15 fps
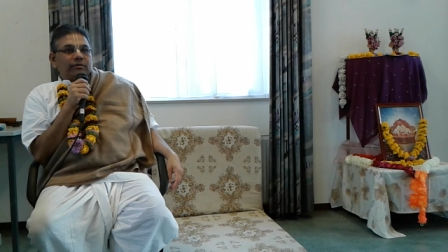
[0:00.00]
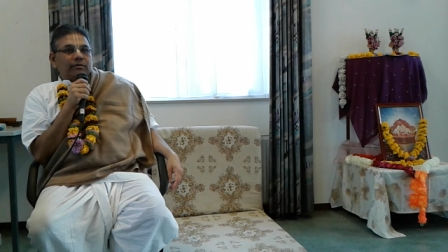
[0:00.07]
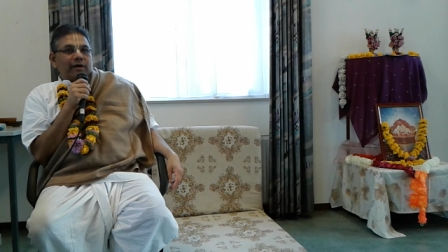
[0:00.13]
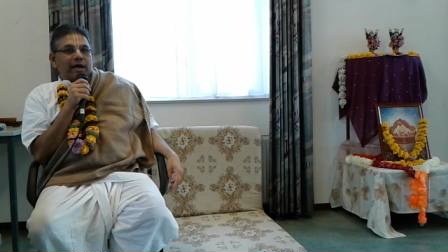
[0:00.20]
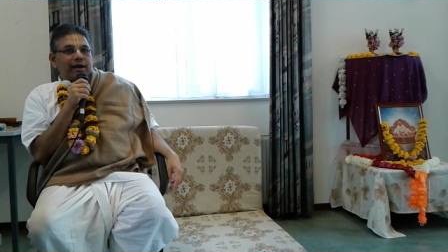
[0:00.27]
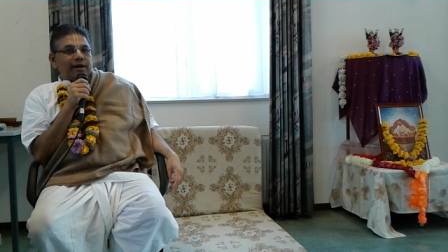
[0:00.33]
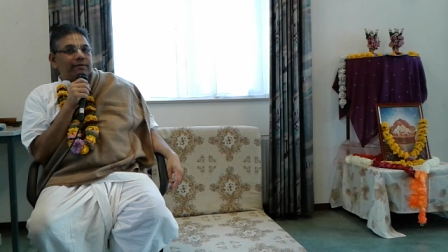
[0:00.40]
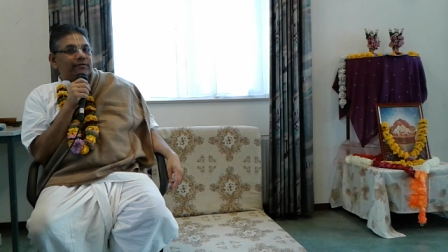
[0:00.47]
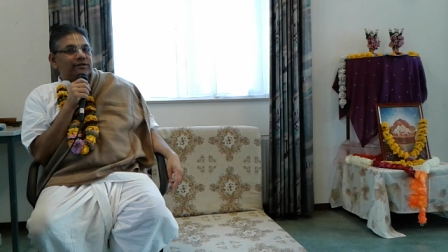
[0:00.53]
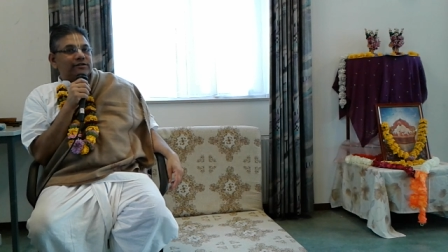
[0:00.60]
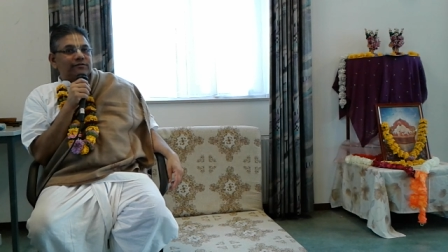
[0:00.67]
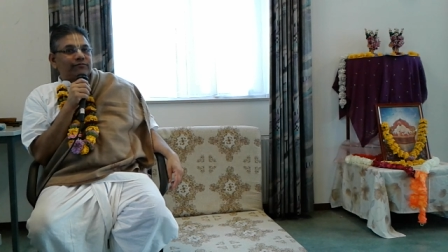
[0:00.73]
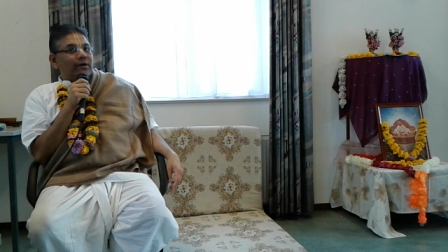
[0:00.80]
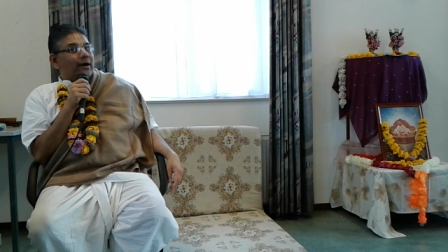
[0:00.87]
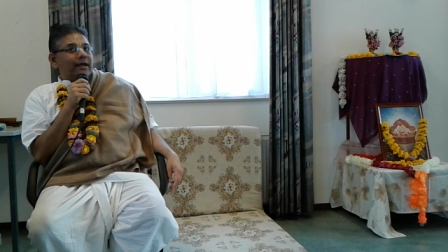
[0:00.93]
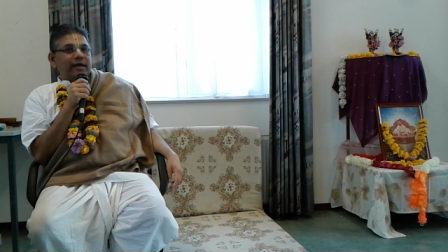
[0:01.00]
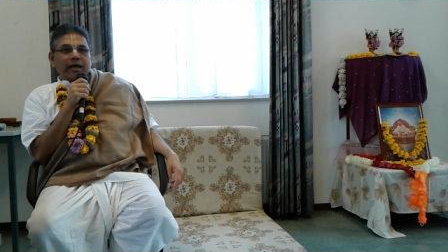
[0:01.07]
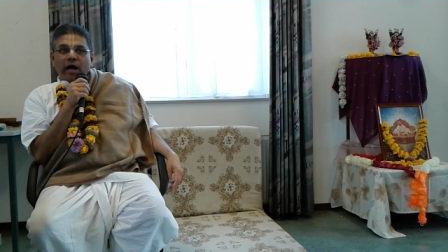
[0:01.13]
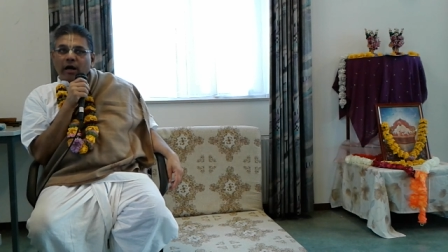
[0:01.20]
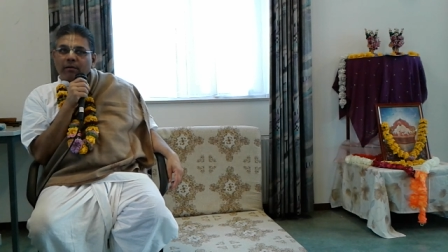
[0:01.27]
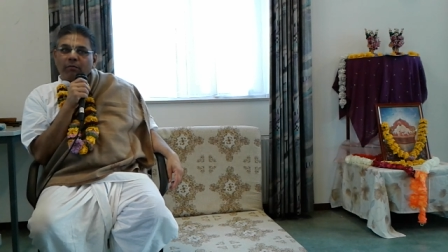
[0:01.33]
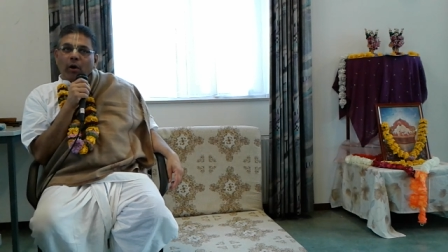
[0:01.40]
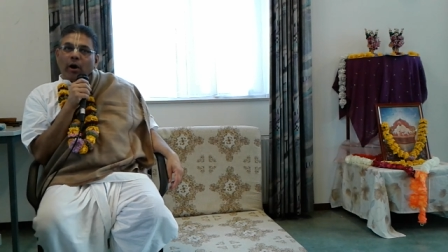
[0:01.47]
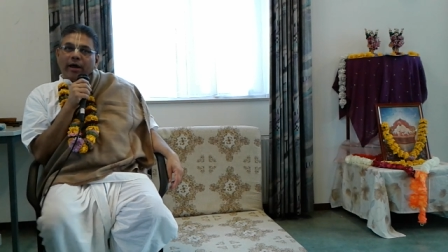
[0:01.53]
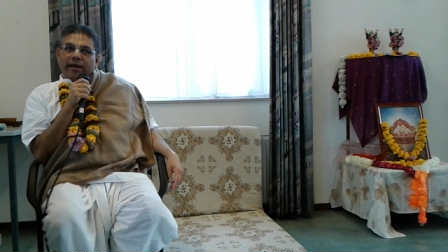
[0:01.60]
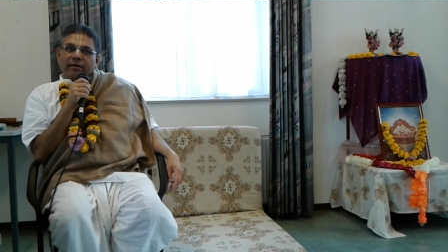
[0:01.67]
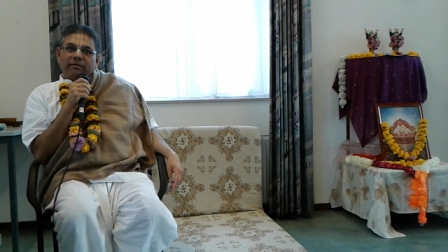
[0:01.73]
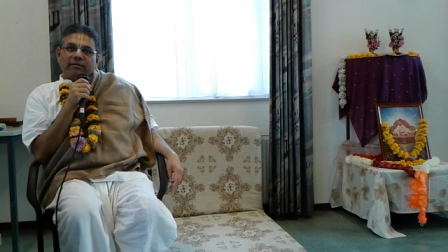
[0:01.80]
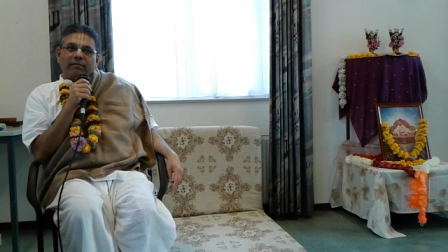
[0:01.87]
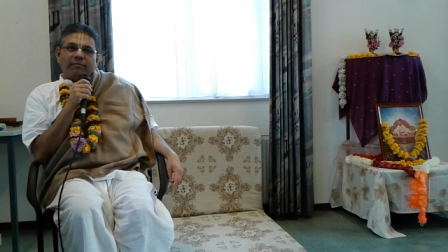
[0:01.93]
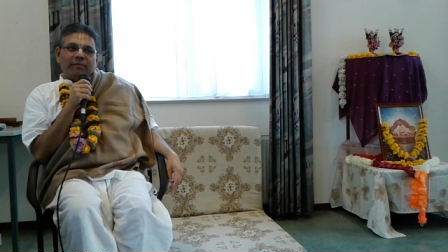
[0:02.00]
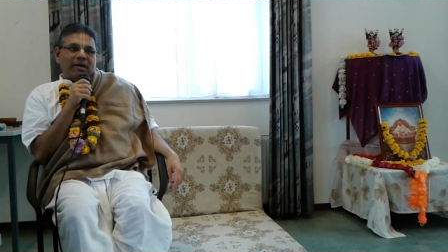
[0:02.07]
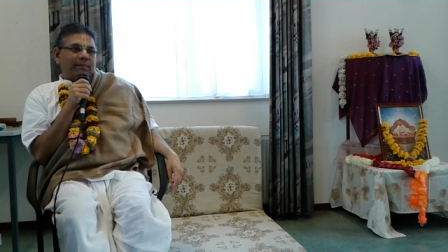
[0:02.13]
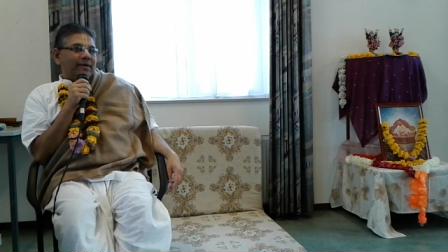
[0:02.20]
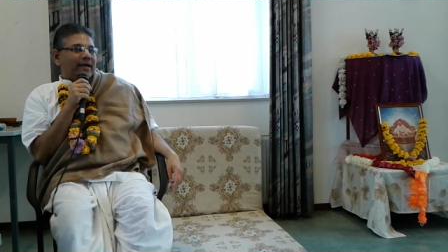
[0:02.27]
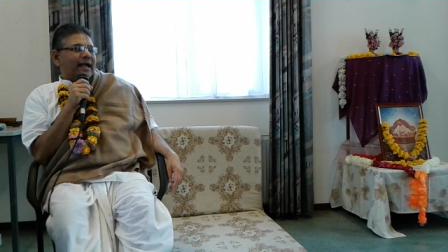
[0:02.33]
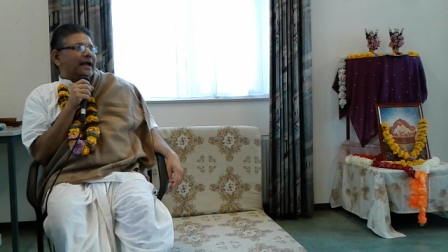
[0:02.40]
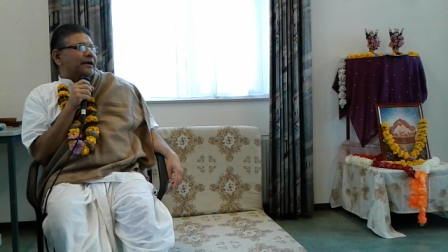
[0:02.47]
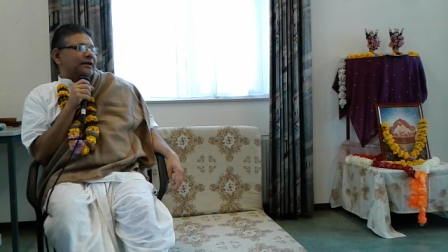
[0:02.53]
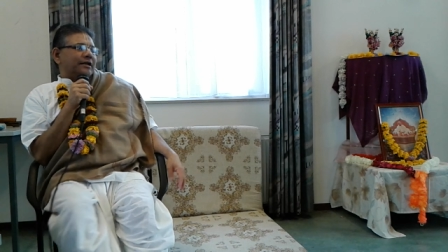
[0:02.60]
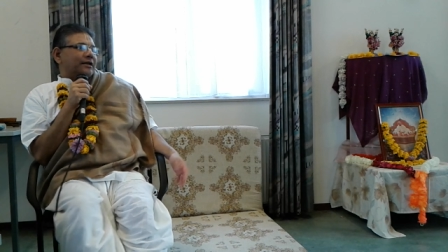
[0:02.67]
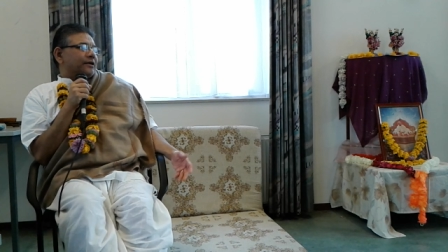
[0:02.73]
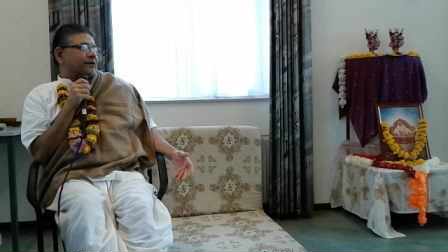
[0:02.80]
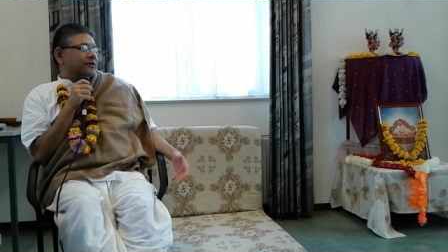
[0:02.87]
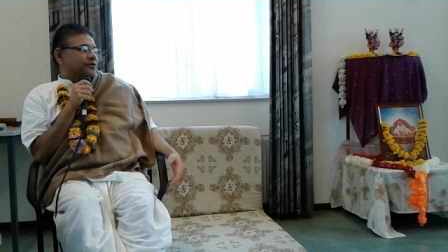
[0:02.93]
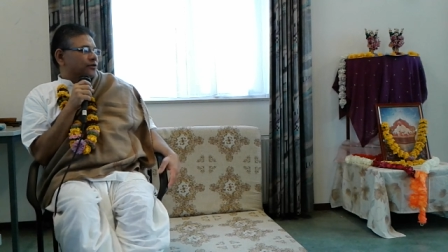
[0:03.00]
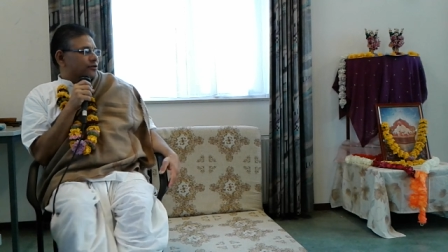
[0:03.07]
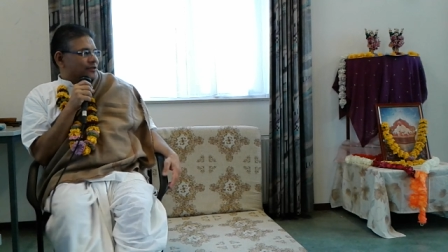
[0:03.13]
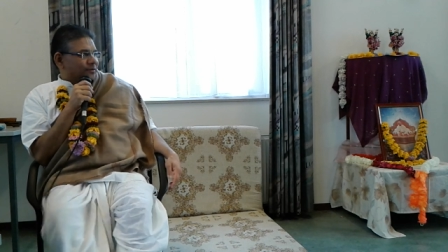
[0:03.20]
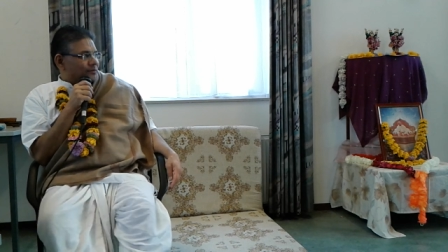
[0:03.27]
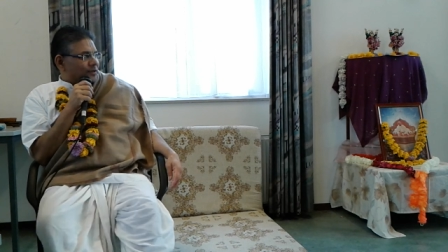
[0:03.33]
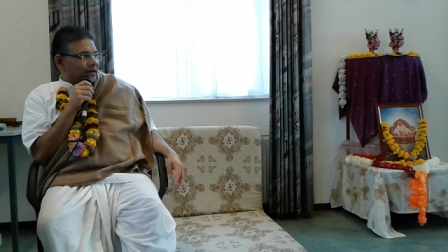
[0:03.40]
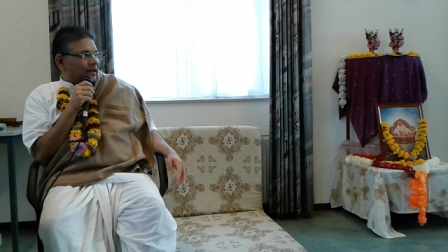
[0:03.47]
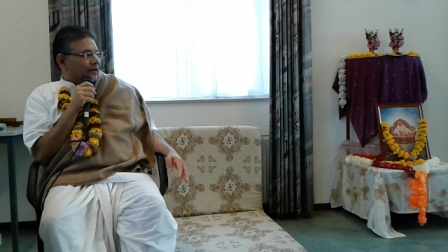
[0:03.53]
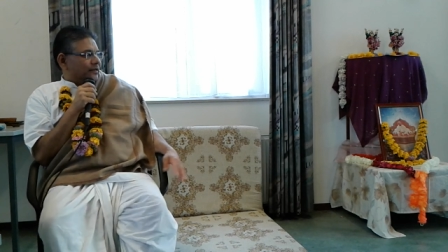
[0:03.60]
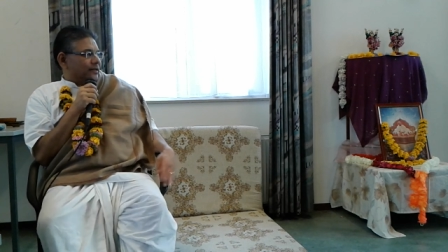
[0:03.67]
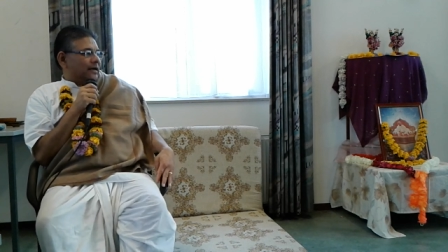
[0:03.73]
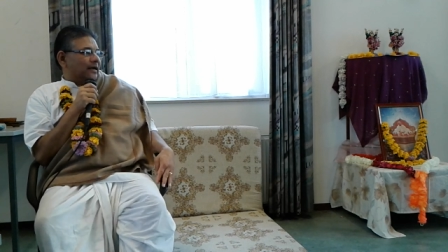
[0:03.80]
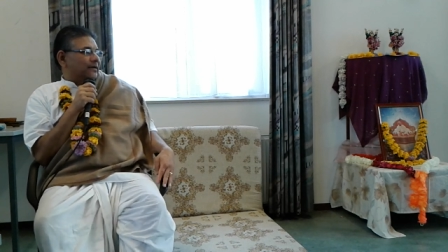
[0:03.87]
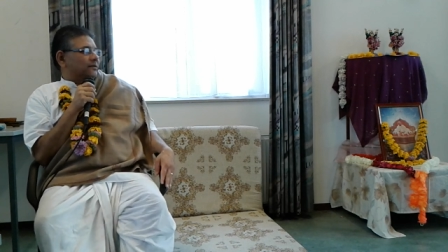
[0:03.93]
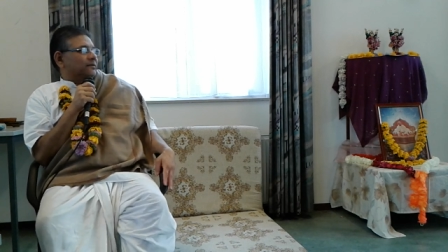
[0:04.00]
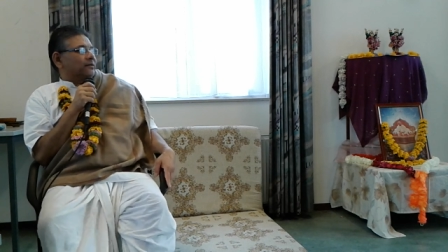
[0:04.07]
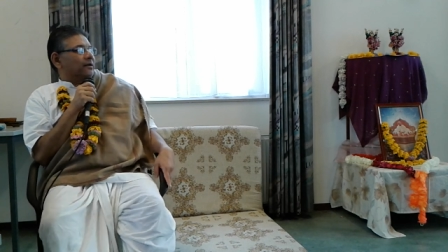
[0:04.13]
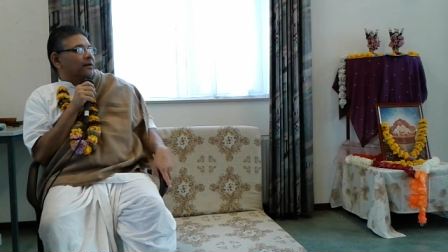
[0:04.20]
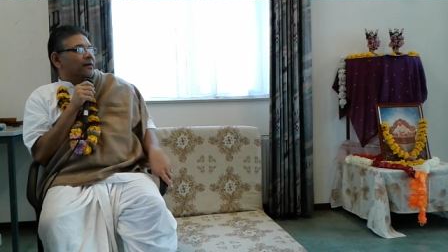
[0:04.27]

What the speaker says: And he was a very young boy, maybe 18 years or something like that.